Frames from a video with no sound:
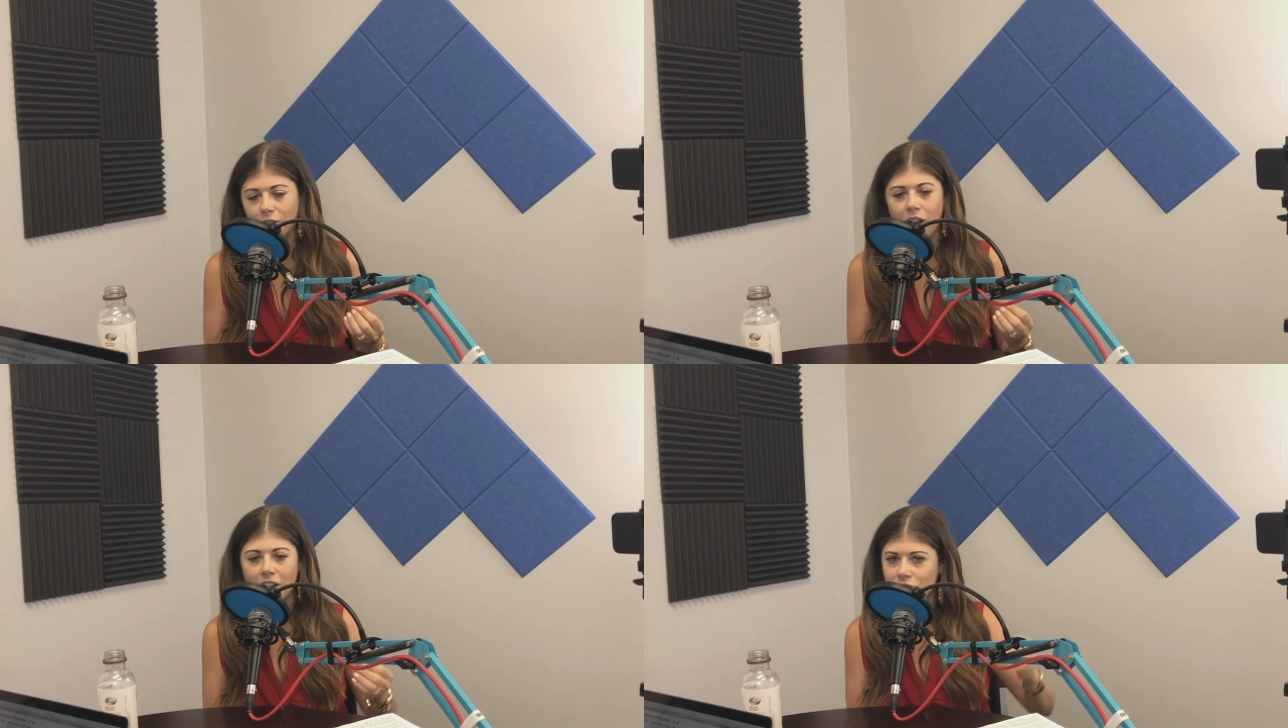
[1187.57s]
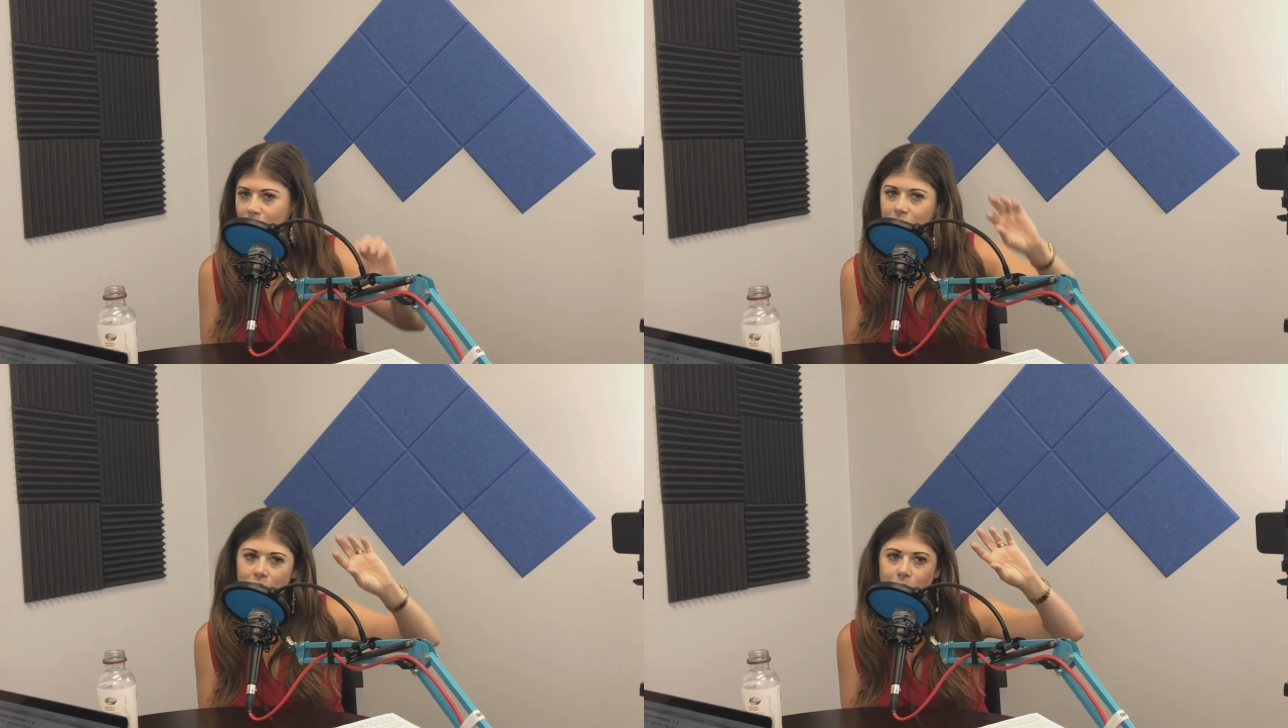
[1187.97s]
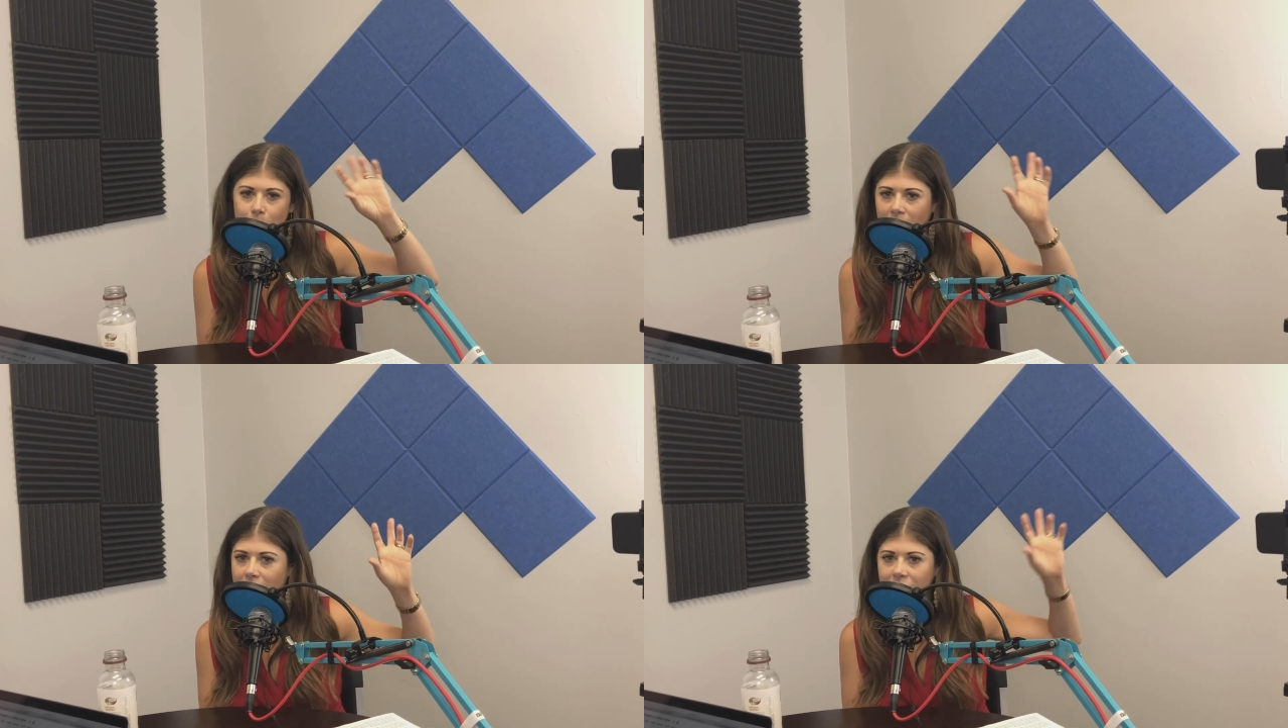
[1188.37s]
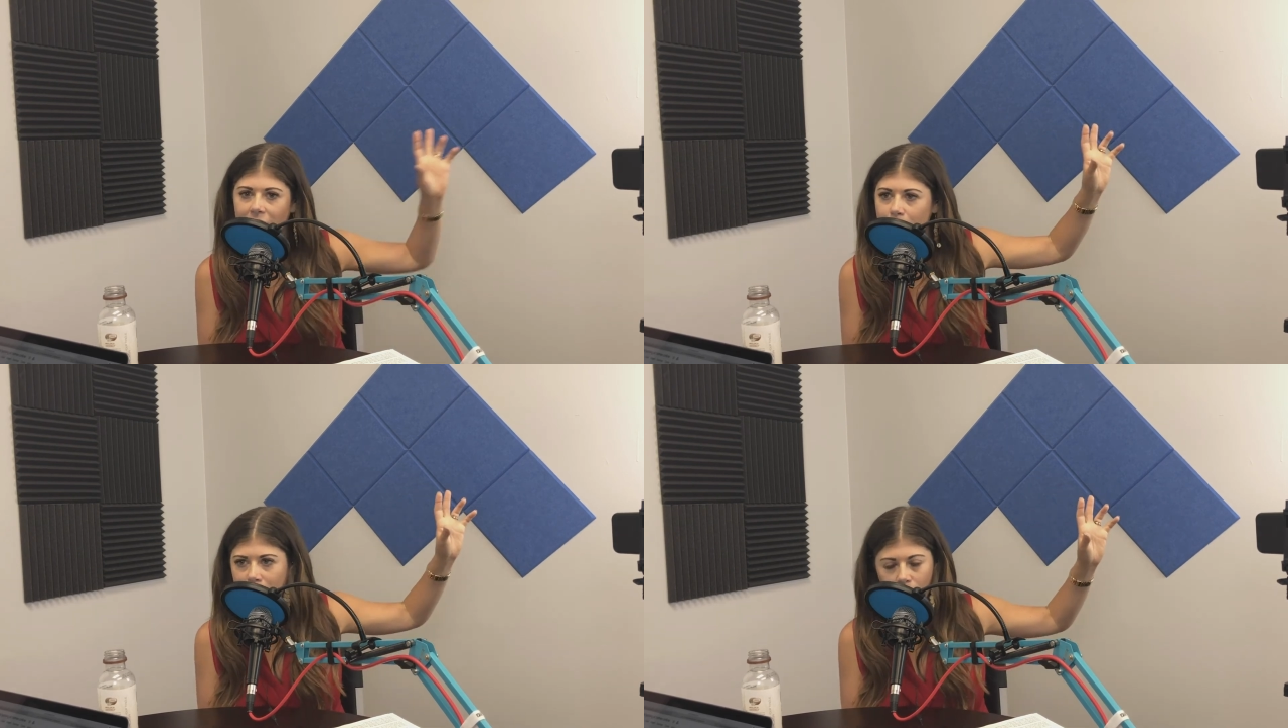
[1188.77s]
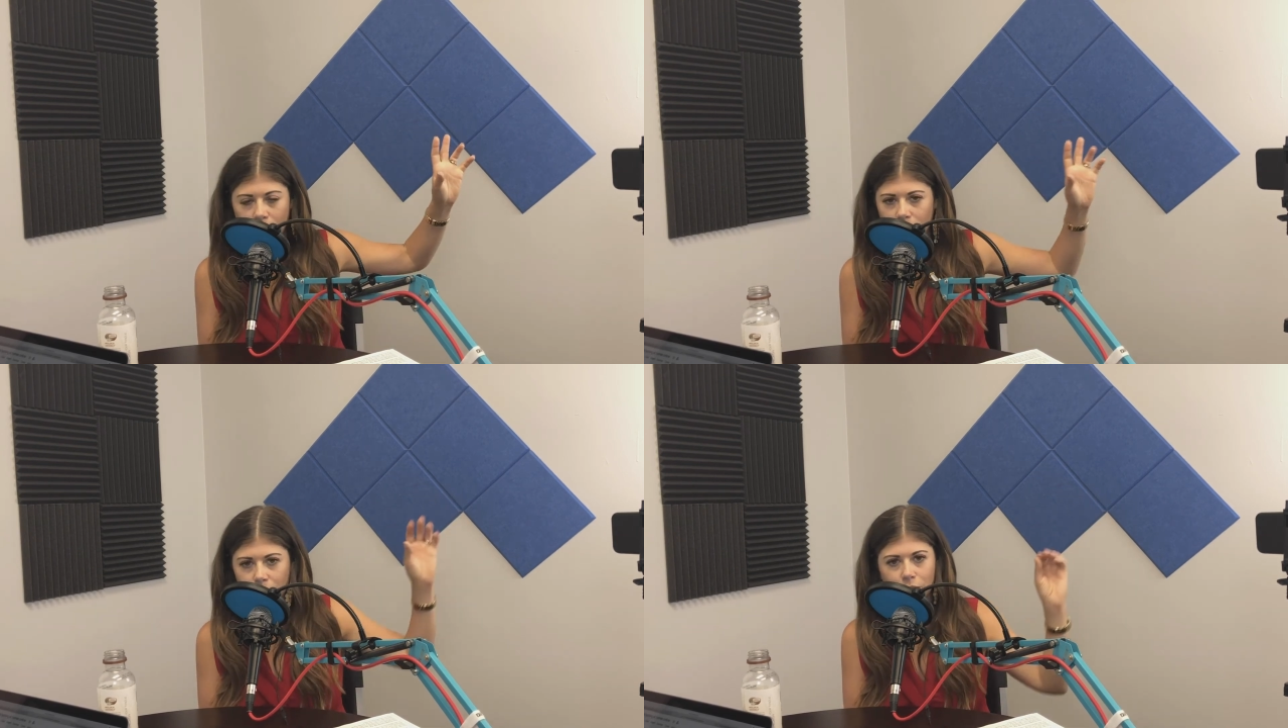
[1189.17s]
They're not showing you a big gaping
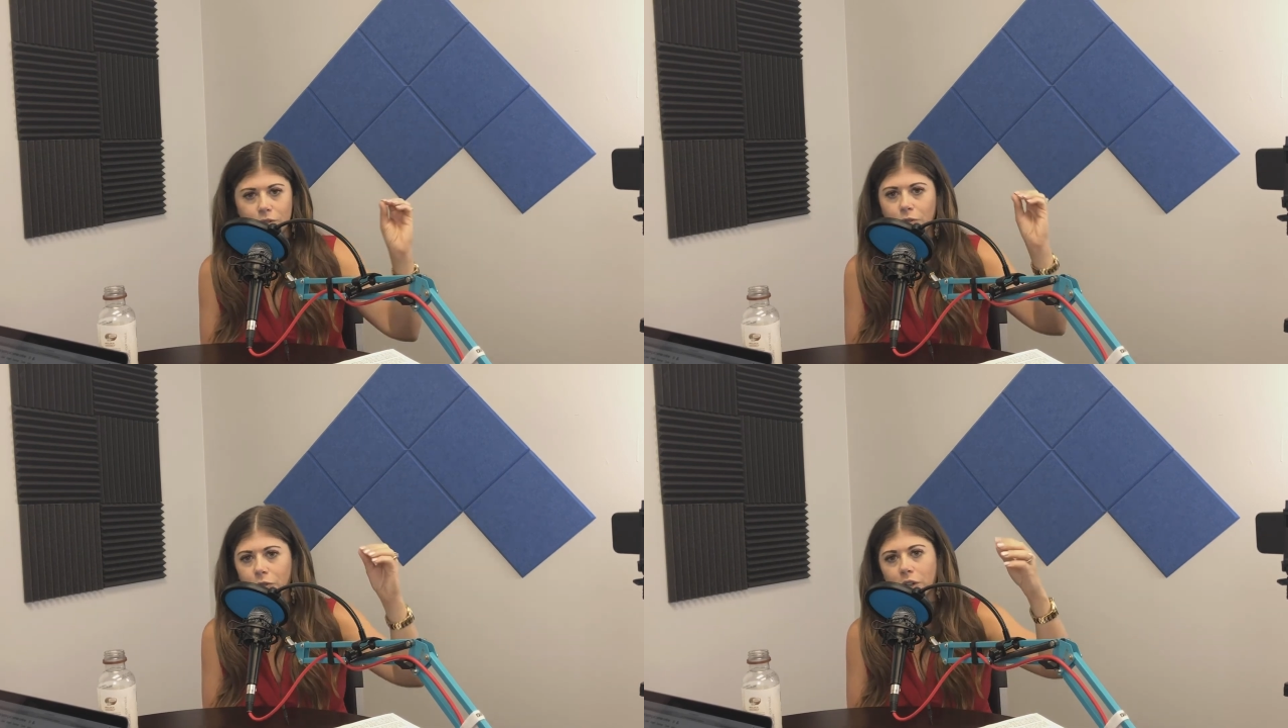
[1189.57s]
hole in the roof